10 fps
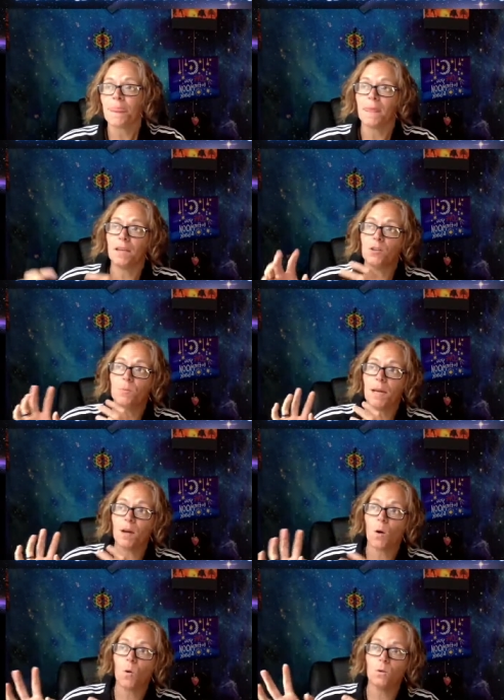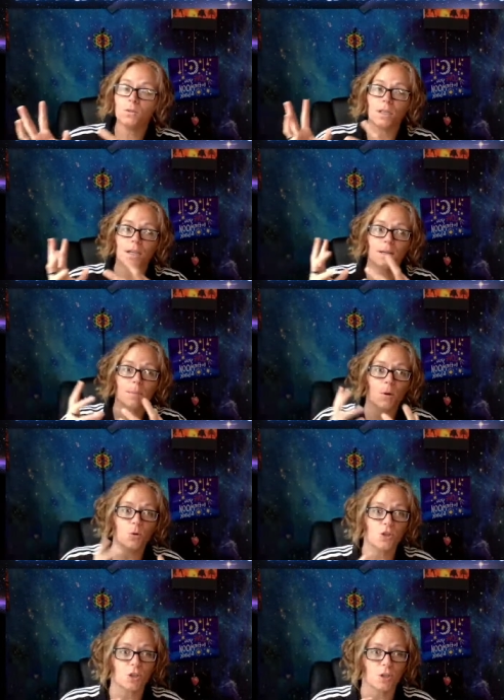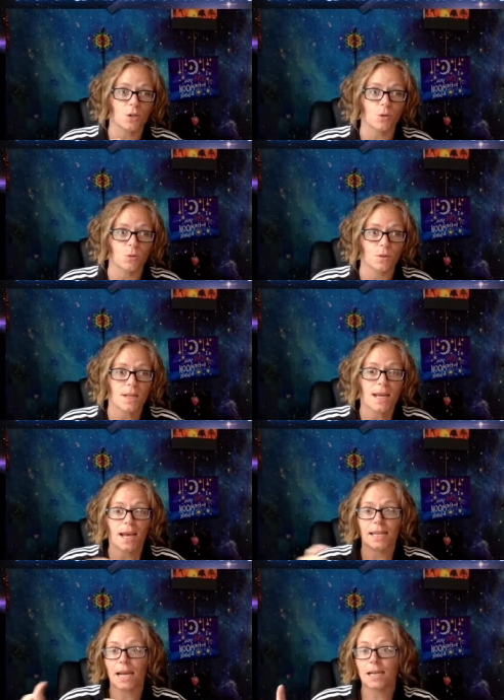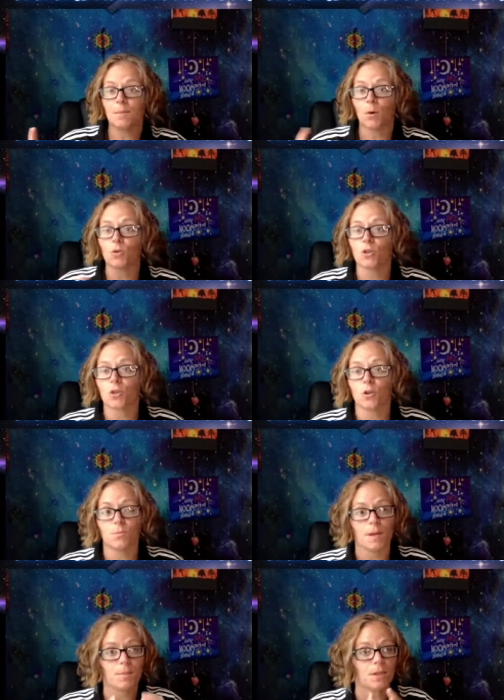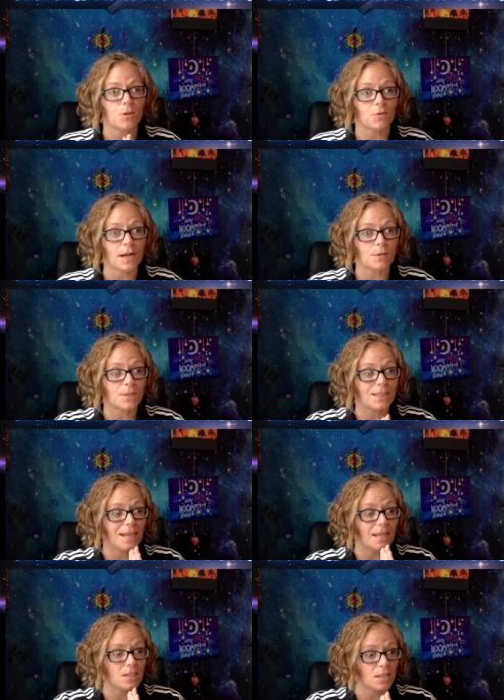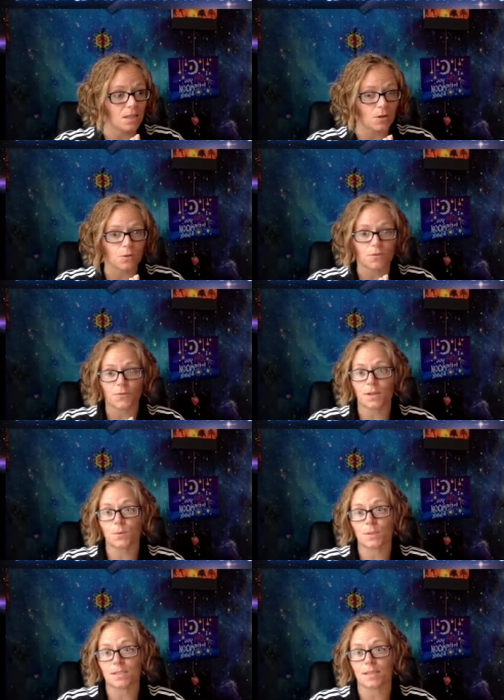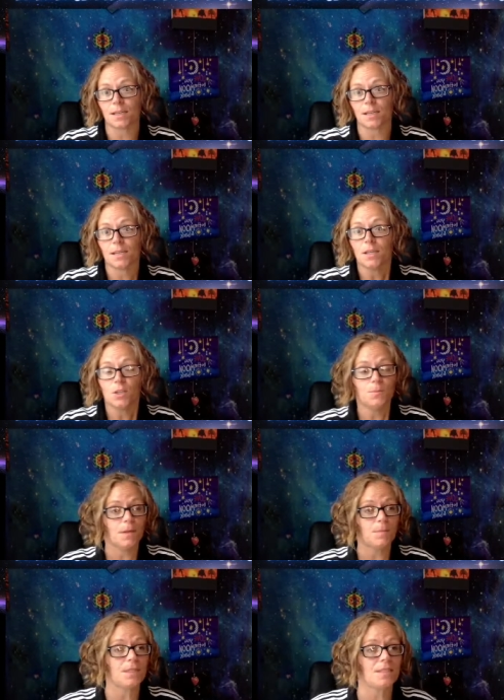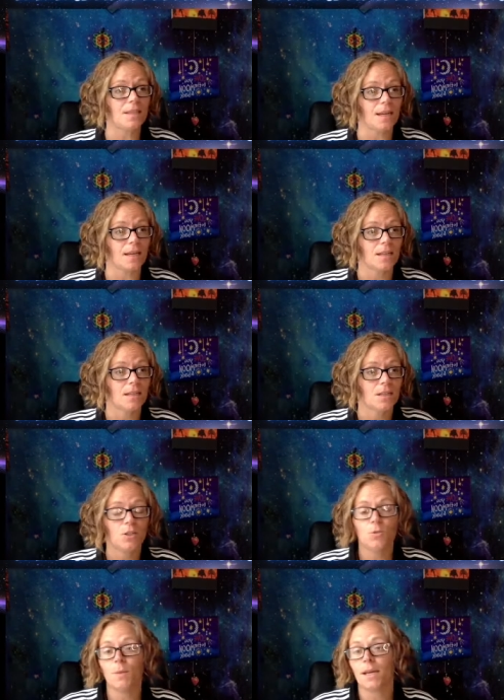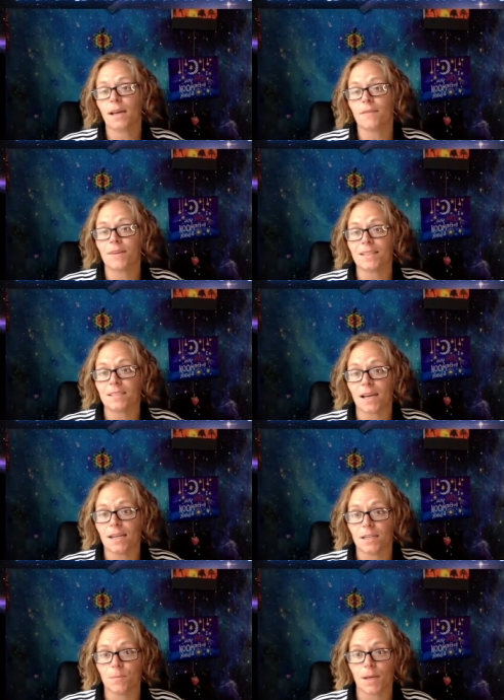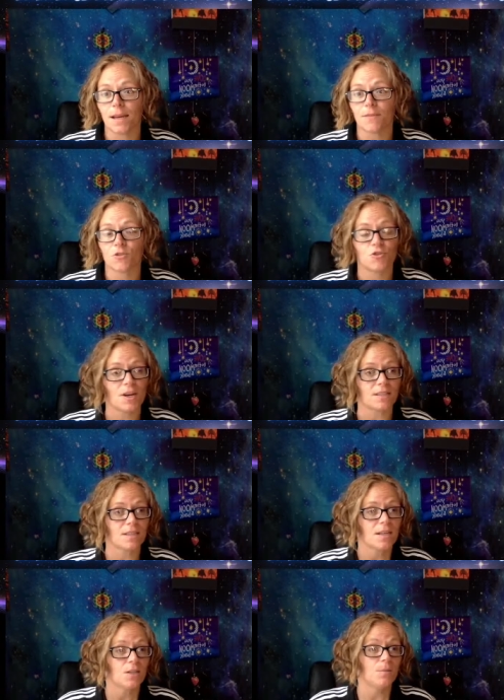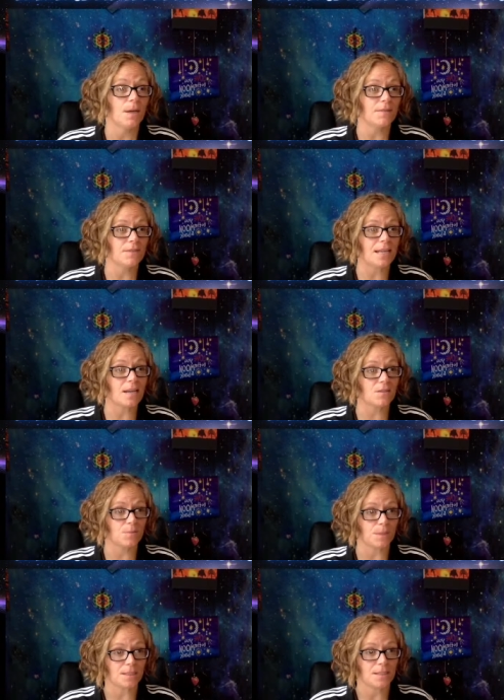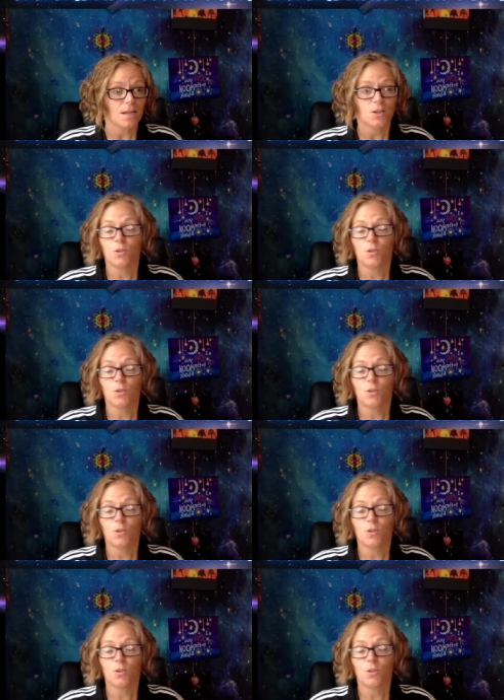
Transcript: and you may hold an emotion code, and that emotion code may be grounded into the earth frequency. You may be sick. You may have anxiety. You may have stress. You may have attachments.